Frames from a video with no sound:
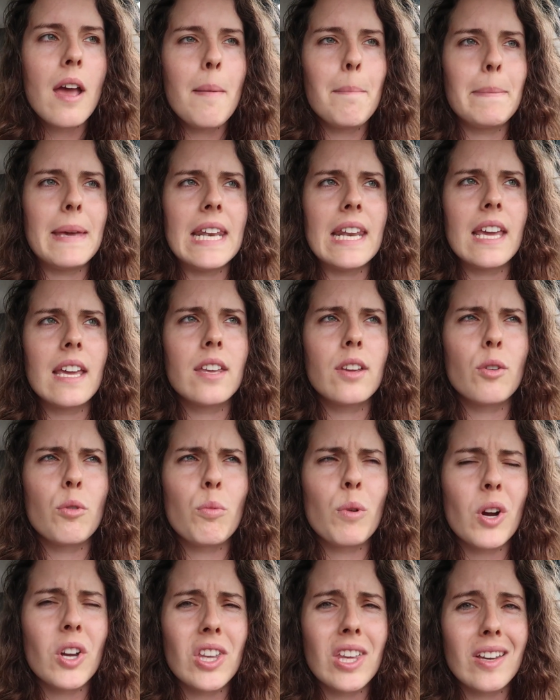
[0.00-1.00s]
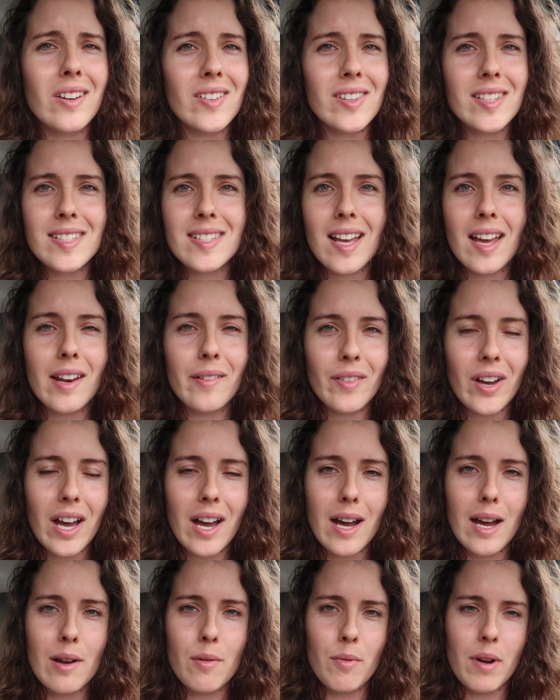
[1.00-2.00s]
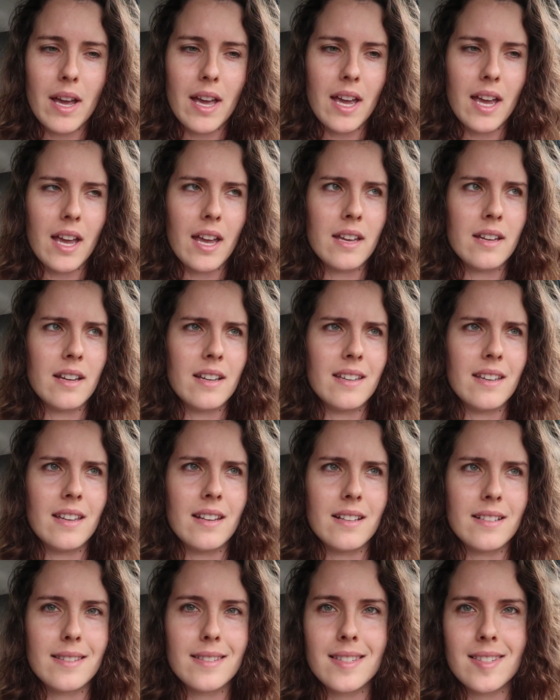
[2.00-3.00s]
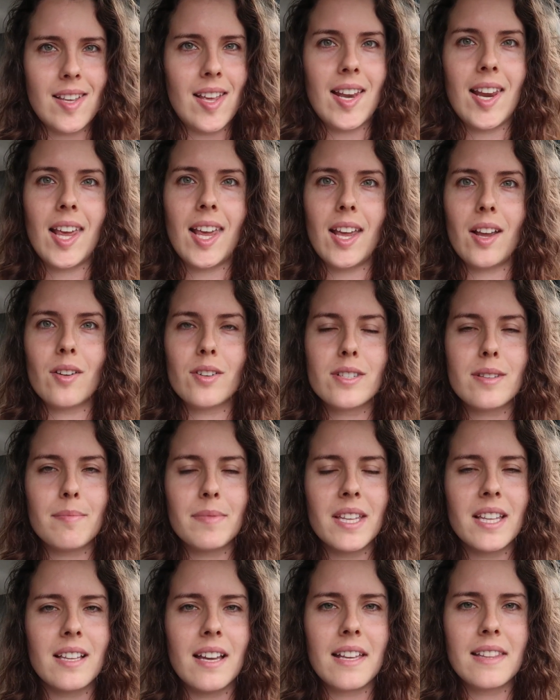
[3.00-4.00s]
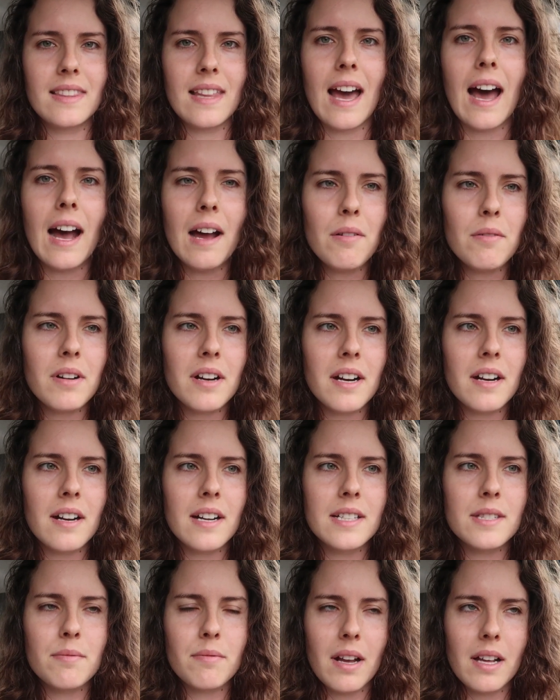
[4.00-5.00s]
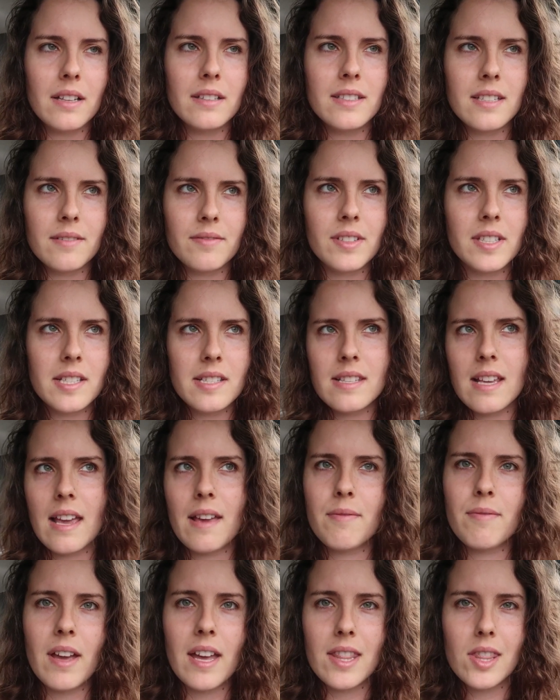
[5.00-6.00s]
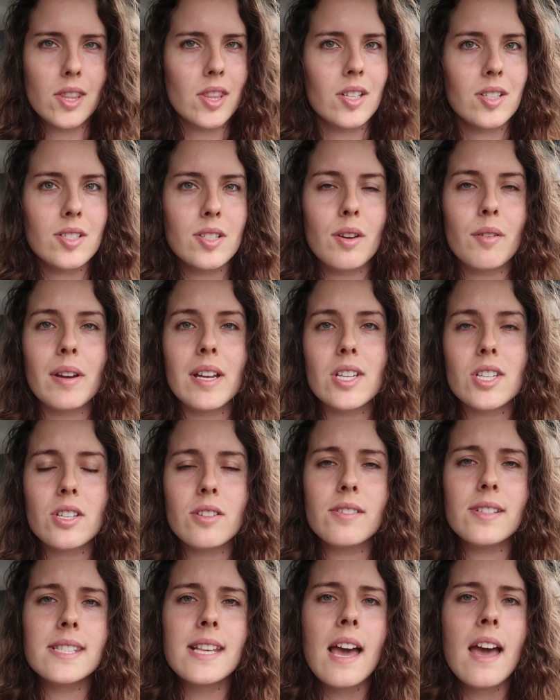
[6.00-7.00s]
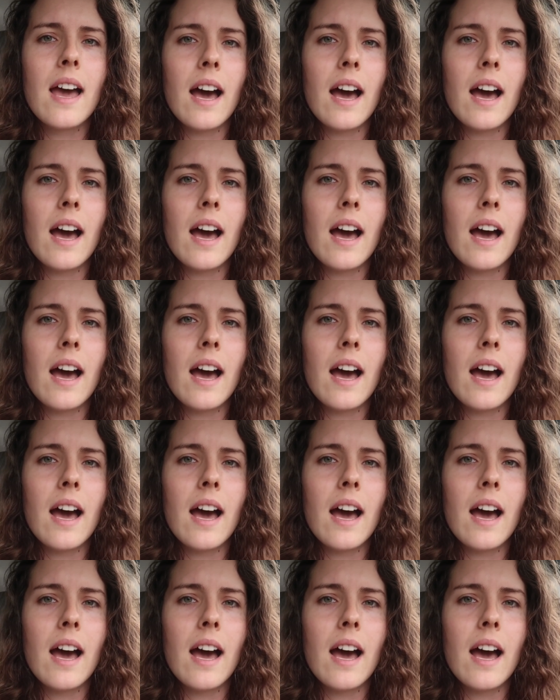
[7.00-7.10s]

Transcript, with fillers: meaning you're working on the side of a highway in a city or something like that where it's relatively safe and there's no issues.